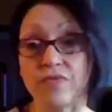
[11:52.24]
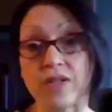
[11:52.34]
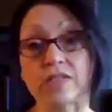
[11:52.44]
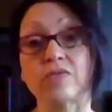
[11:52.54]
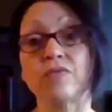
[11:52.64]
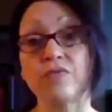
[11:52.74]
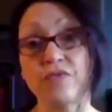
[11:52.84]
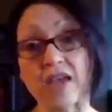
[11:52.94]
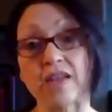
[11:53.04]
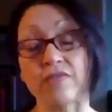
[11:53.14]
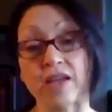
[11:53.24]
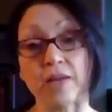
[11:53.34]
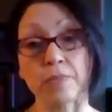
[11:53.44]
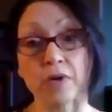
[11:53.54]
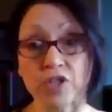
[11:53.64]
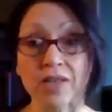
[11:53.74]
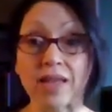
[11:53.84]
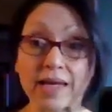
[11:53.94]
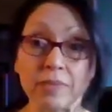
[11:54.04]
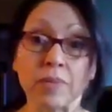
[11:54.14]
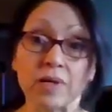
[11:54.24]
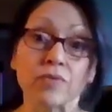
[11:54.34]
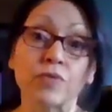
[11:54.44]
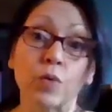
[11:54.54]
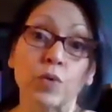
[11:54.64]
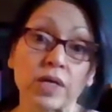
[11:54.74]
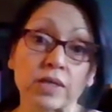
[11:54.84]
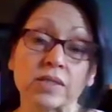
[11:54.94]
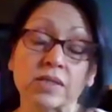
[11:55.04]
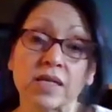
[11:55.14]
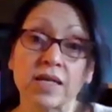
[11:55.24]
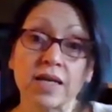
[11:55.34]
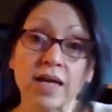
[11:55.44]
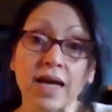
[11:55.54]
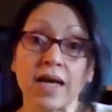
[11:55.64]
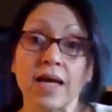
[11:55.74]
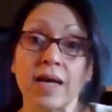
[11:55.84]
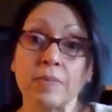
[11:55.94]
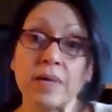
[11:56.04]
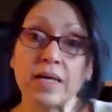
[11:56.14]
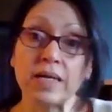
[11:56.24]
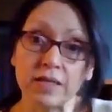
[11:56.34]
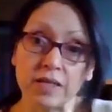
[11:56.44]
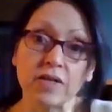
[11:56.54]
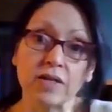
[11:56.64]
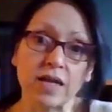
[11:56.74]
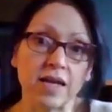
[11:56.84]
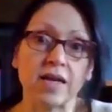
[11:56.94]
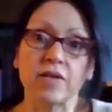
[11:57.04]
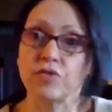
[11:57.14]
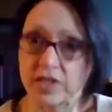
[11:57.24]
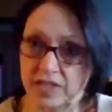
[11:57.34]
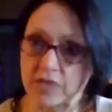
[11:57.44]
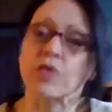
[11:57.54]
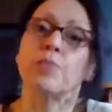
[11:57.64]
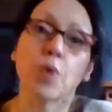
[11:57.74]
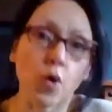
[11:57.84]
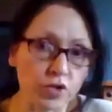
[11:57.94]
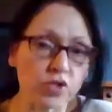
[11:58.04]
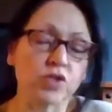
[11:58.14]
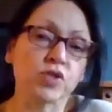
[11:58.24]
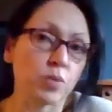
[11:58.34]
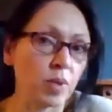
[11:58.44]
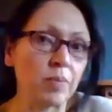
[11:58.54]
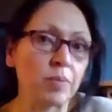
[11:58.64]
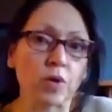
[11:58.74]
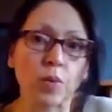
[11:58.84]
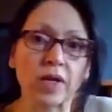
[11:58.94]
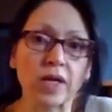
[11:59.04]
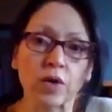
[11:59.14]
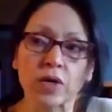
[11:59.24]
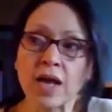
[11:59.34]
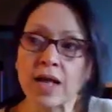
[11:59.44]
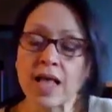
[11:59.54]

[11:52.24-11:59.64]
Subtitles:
it's very, very much alignment focused in the different postures that people are working on.